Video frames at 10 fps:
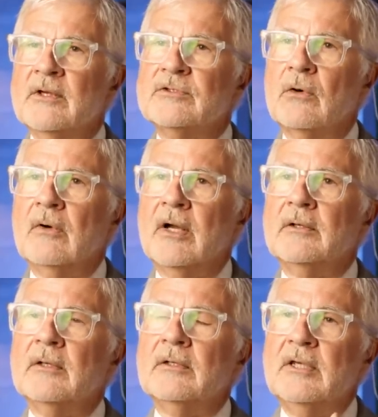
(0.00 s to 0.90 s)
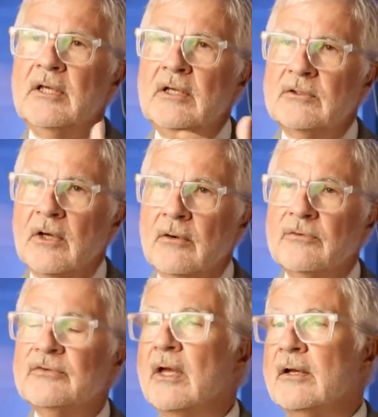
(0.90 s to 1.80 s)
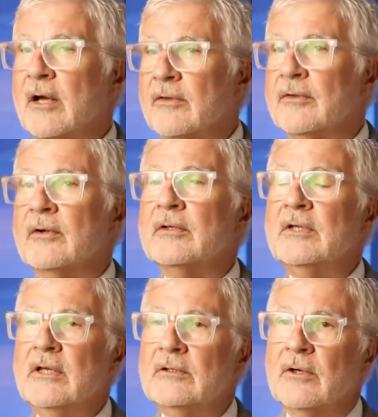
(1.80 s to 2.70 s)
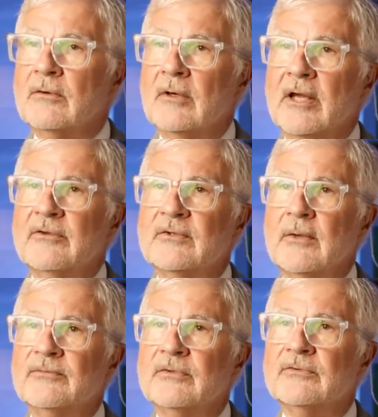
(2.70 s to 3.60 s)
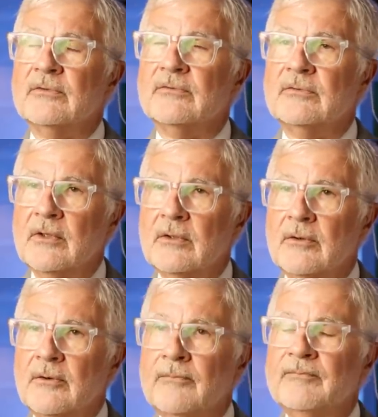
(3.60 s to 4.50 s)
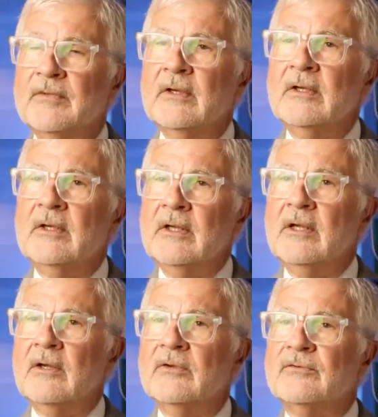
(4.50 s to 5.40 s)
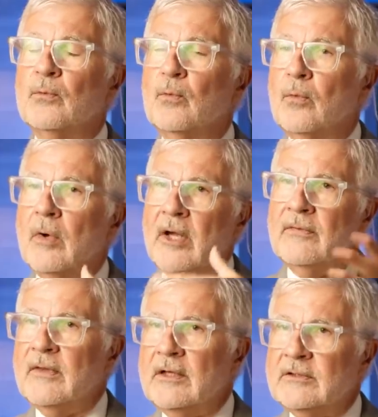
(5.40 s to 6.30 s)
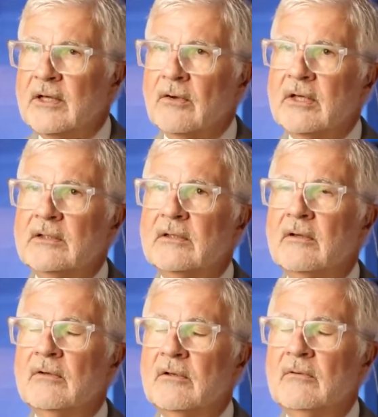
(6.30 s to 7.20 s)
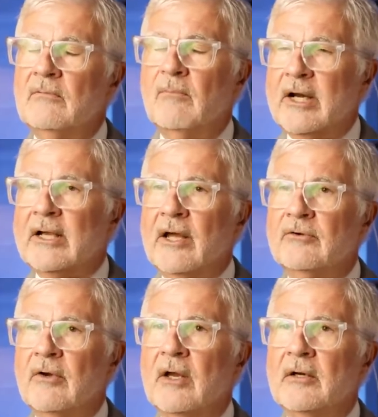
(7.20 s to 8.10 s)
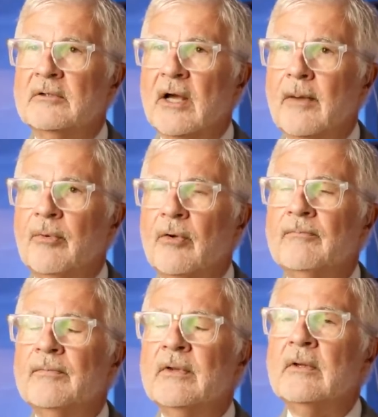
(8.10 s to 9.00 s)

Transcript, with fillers: So what ketones and other ketone-like substances do is when they tell mitochondria to couple